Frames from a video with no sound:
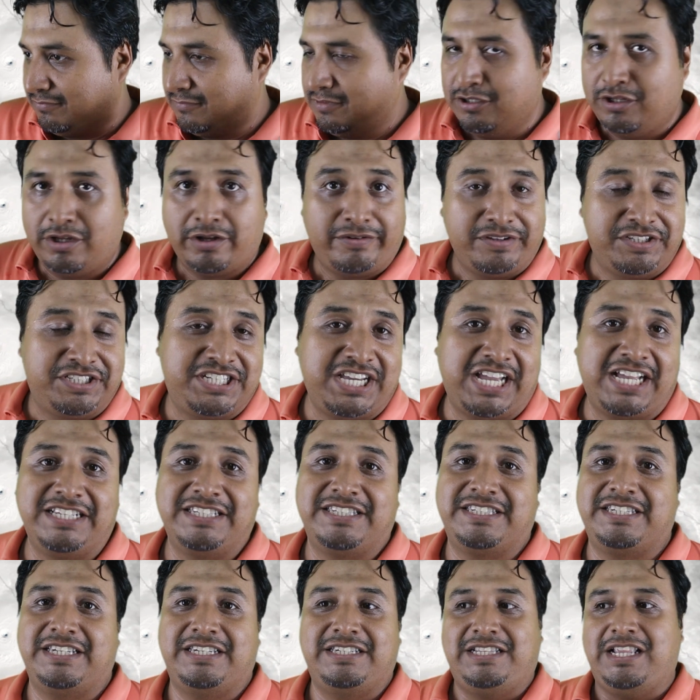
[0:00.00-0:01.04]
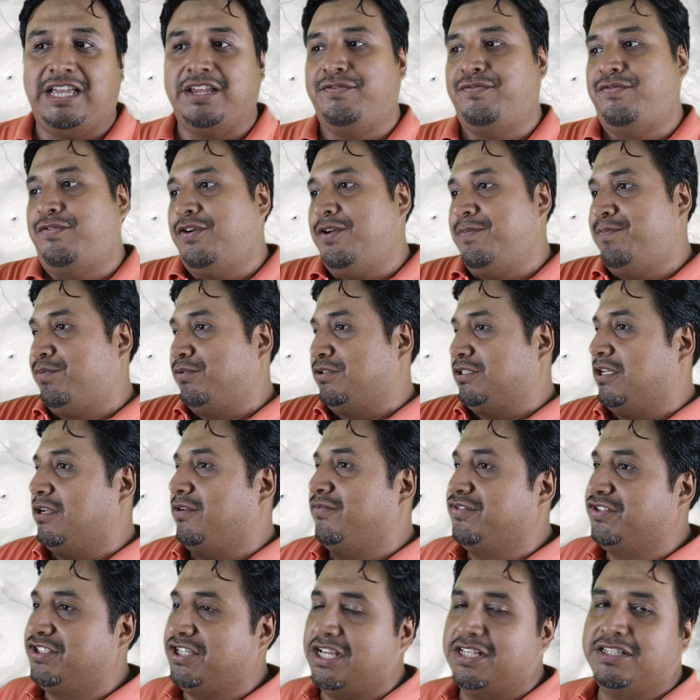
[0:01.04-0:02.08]
a lot of chances, like forty percent
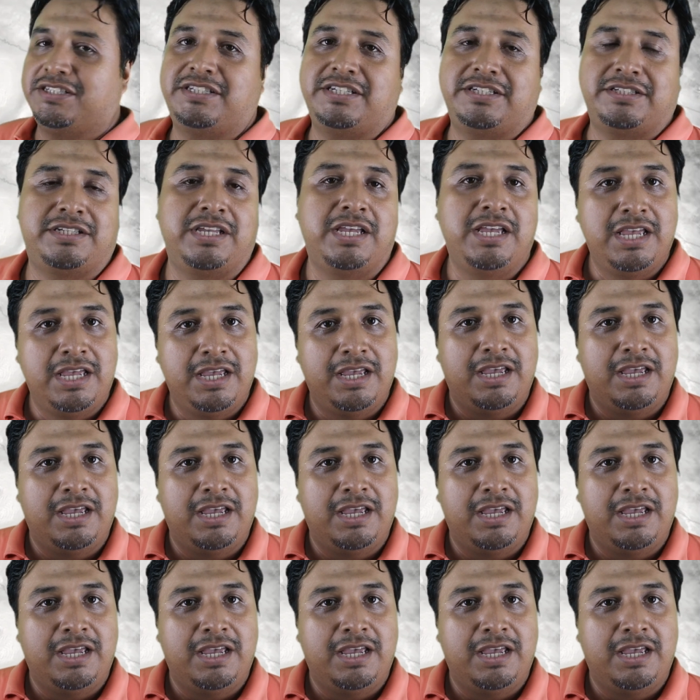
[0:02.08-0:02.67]
of chances